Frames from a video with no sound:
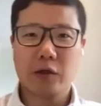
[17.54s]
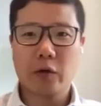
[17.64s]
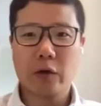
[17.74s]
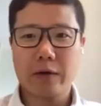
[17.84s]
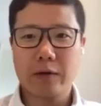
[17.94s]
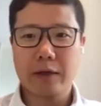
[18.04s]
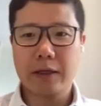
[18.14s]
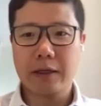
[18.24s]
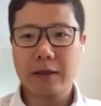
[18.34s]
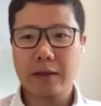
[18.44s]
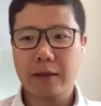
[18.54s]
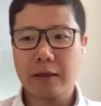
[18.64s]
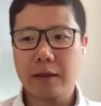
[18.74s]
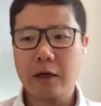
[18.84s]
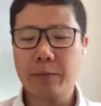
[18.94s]
so
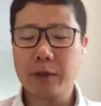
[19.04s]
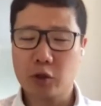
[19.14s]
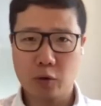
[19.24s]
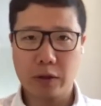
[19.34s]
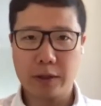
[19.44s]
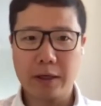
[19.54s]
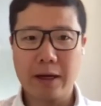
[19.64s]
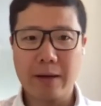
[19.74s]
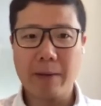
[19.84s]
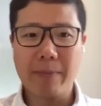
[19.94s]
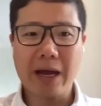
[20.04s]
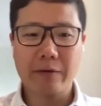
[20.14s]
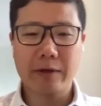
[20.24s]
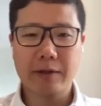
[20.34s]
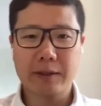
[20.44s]
I'll be short. My
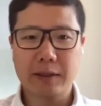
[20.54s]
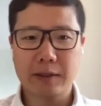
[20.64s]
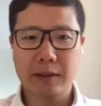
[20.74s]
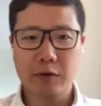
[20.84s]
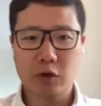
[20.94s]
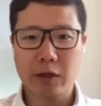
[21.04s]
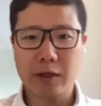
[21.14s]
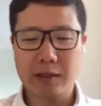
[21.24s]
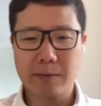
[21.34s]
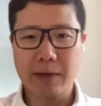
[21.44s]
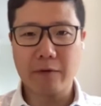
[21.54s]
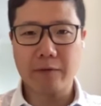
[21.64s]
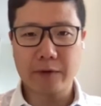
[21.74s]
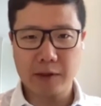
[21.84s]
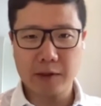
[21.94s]
background is I was trained as a
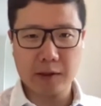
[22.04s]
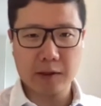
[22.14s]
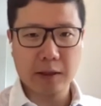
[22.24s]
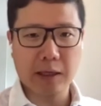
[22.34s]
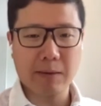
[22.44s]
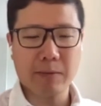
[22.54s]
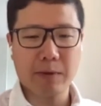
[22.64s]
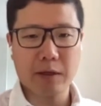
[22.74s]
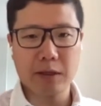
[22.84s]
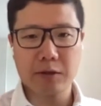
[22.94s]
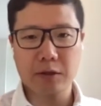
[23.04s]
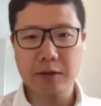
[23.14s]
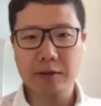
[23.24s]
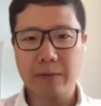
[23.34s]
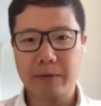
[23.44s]
biophysicist. I got my PhD at
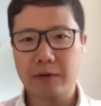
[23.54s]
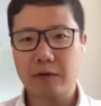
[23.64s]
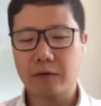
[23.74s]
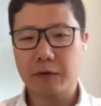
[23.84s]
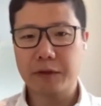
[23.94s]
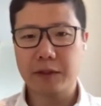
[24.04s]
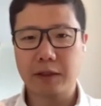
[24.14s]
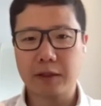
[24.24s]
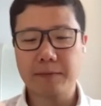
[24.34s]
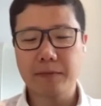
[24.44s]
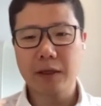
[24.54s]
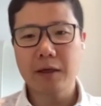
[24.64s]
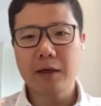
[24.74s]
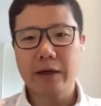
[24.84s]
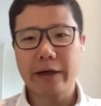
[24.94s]
Johns Hopkins University.
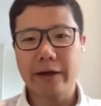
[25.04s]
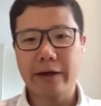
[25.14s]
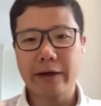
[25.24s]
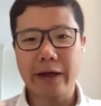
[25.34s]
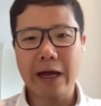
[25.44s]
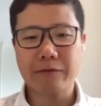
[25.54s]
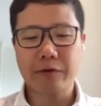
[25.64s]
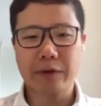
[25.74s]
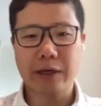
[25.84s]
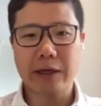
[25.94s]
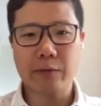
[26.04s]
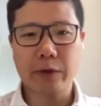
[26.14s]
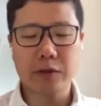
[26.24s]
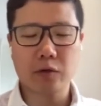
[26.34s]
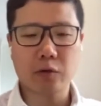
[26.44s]
After that, I
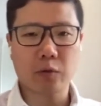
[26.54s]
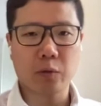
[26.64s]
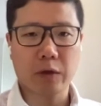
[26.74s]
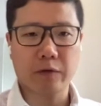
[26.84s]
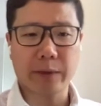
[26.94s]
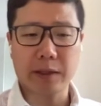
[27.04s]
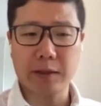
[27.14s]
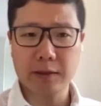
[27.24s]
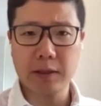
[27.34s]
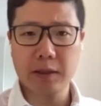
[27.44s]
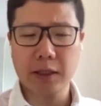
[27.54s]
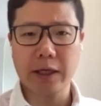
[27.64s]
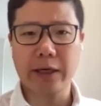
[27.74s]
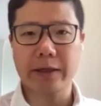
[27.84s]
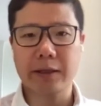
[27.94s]
went to work for McKinsey
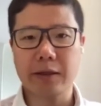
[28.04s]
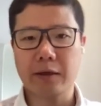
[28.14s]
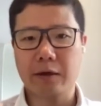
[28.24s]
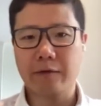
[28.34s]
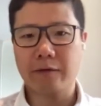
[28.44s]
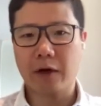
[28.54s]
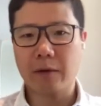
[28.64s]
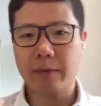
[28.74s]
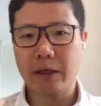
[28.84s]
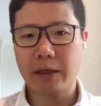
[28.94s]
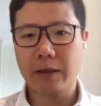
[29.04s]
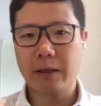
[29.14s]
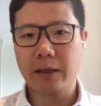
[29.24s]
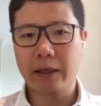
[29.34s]
in their pharma